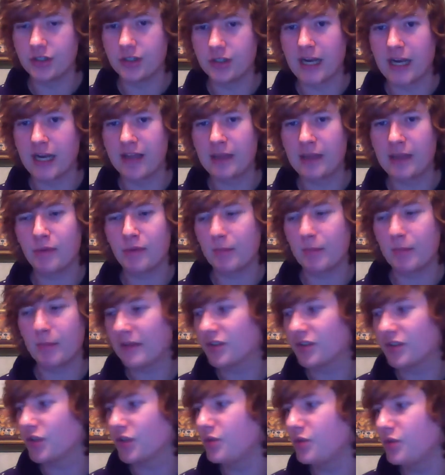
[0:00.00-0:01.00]
I had that probably about
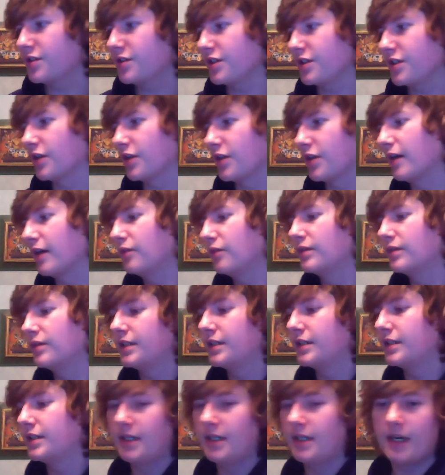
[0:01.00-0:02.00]
two years ago now.
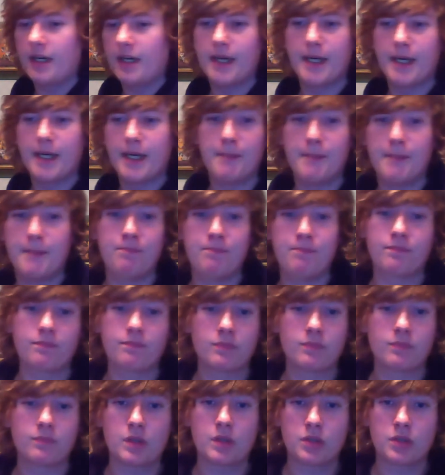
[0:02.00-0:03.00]
Um,
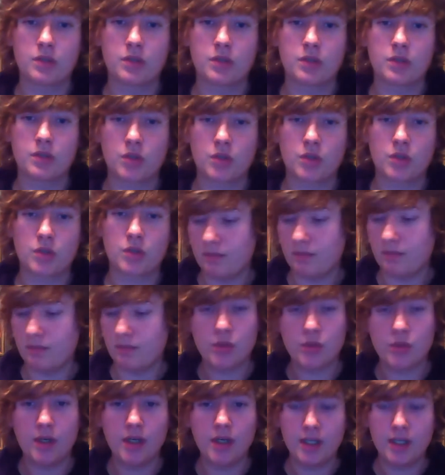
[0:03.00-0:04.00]
quite,
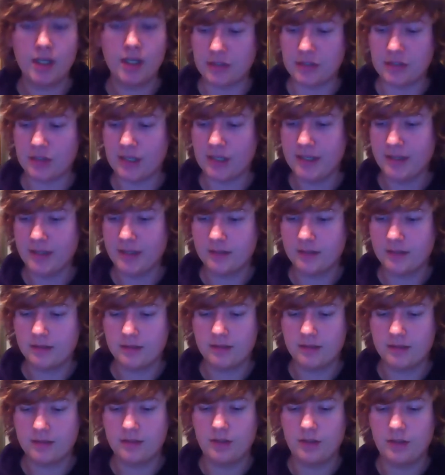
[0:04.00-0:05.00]
it's quite nice actually.